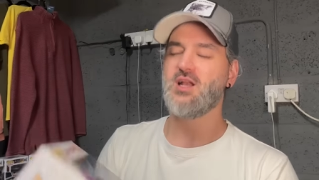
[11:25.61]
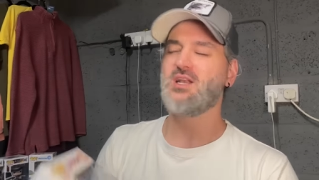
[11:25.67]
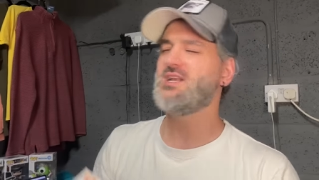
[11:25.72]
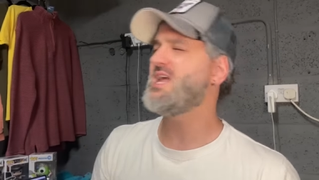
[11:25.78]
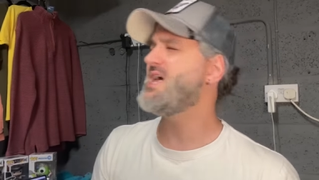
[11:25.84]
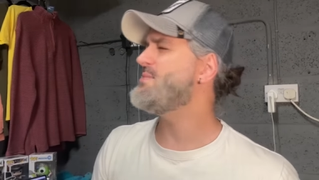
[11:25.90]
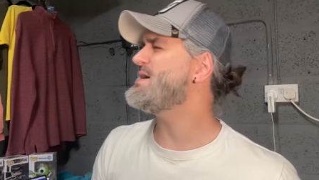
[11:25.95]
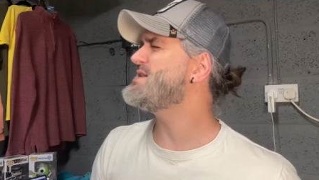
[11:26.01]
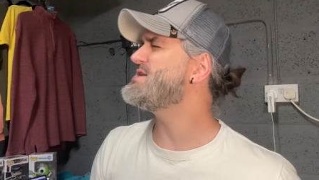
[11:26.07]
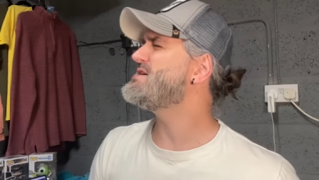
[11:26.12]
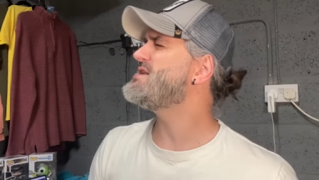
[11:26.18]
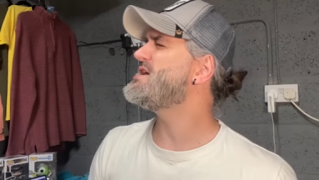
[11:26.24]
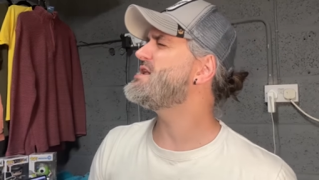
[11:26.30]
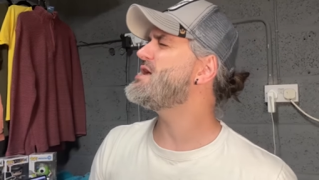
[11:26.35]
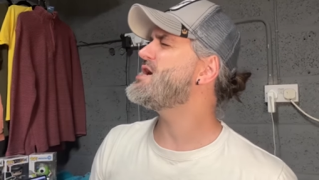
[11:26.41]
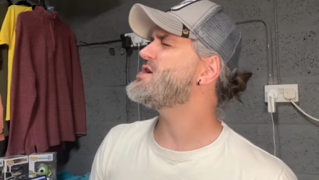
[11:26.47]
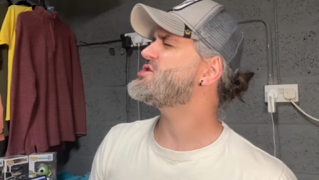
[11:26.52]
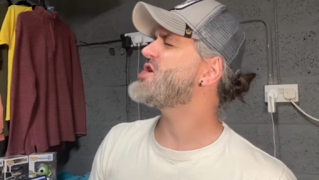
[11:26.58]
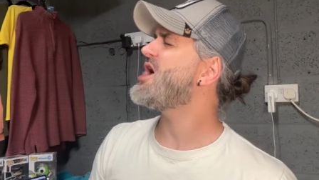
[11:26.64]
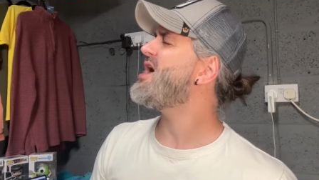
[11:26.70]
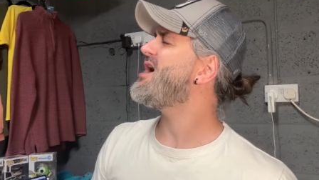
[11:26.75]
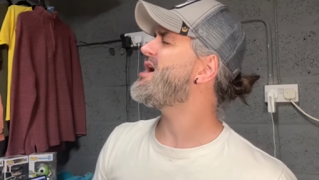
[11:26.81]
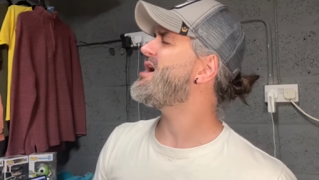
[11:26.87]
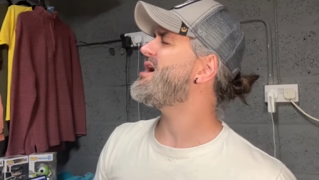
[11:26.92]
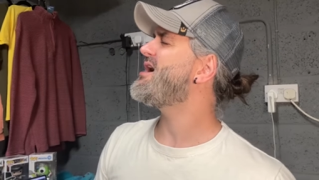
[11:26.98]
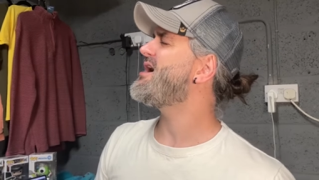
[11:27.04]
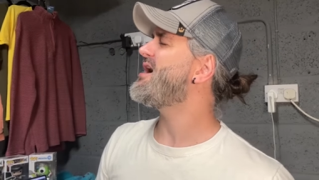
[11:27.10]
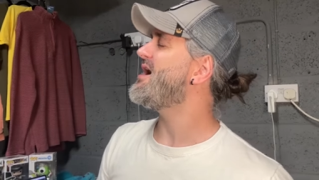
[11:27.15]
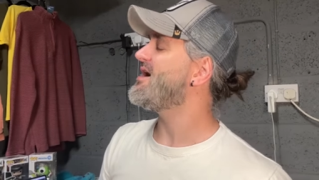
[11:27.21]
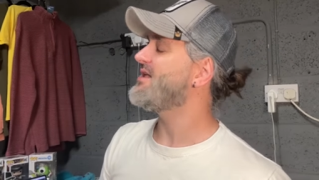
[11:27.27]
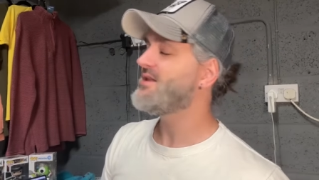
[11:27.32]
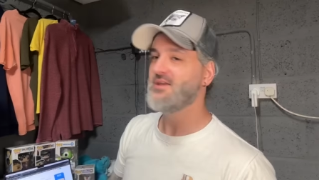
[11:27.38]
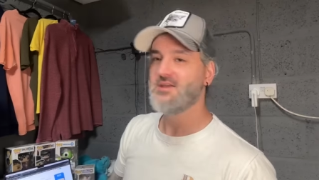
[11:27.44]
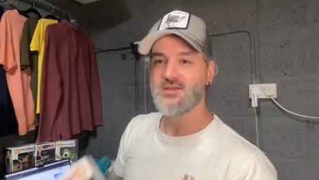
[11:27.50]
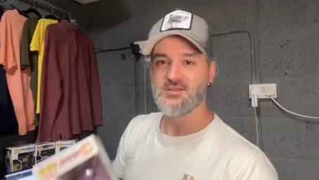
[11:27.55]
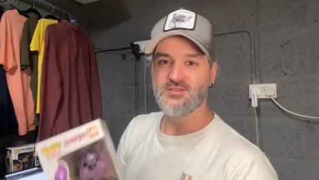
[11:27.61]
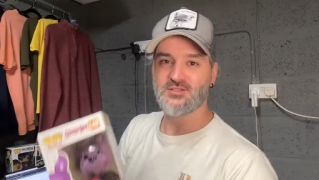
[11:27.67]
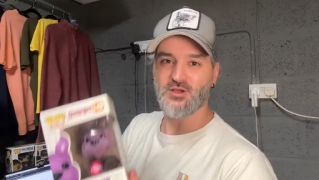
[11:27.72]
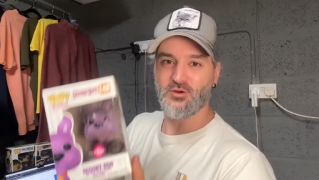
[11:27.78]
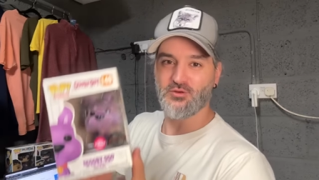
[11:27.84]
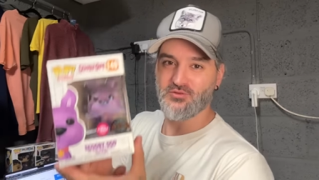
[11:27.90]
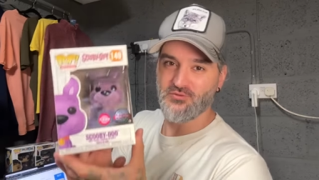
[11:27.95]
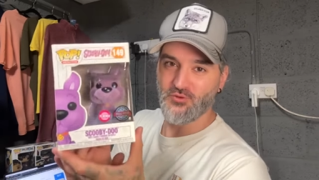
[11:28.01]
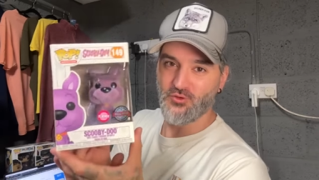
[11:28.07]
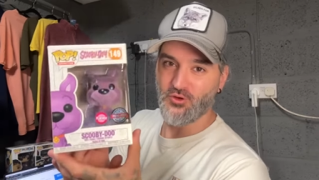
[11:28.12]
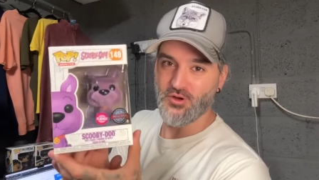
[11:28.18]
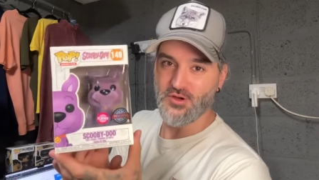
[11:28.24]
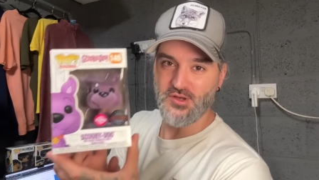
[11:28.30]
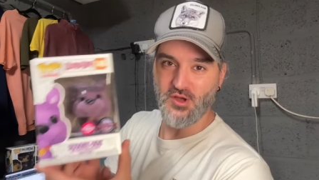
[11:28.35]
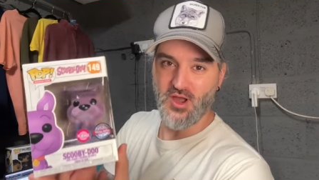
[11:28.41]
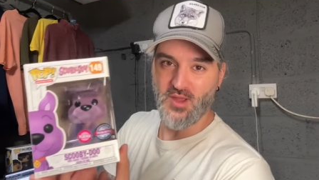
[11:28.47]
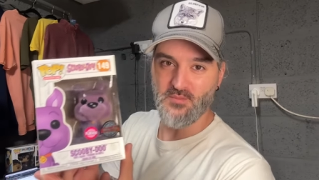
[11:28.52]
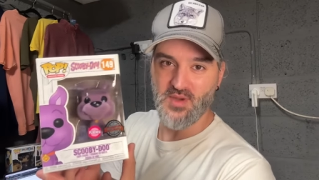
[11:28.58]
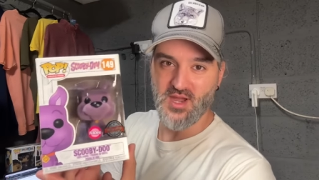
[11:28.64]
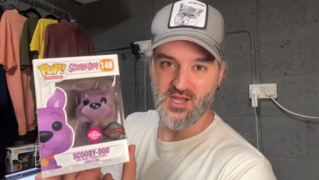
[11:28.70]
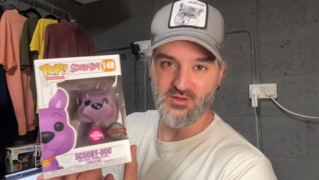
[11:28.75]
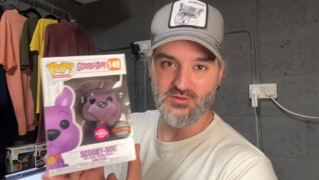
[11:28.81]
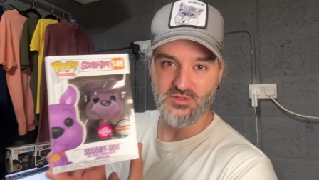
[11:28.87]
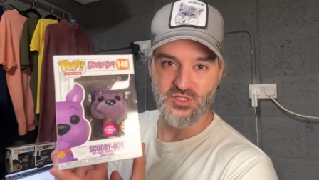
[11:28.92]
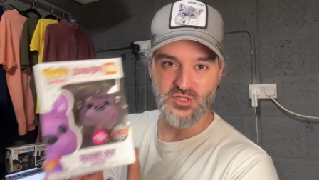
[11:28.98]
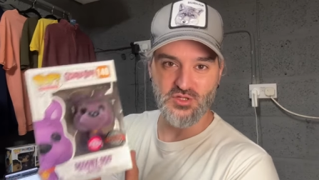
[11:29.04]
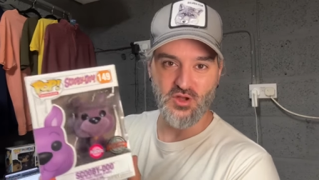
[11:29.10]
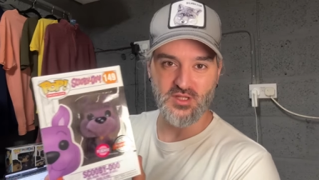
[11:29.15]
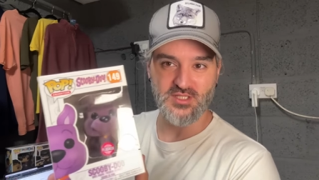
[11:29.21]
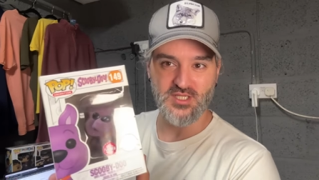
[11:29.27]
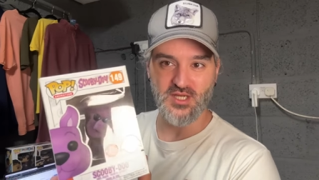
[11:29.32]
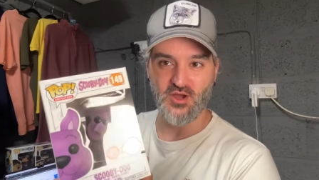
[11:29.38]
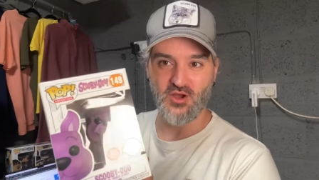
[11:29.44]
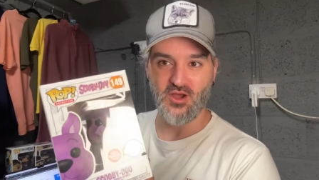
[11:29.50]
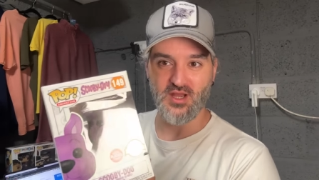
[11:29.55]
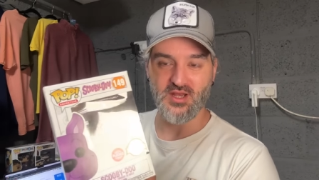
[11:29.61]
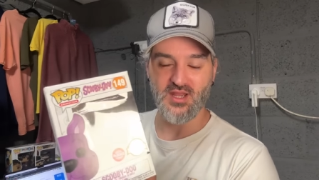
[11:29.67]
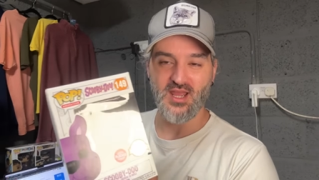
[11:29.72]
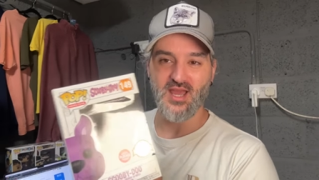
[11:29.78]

Limited Edition! Sold for £9.99.